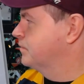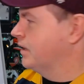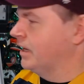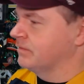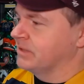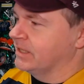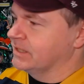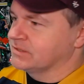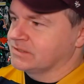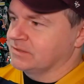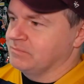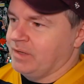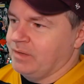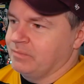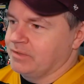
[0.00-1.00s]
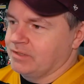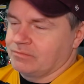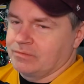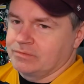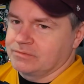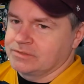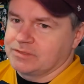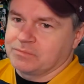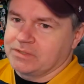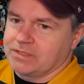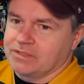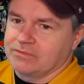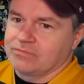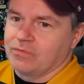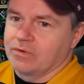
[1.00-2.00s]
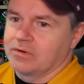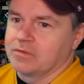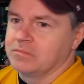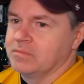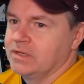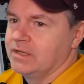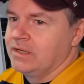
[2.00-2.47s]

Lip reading: I'm guessing maybe they wrote something in for him.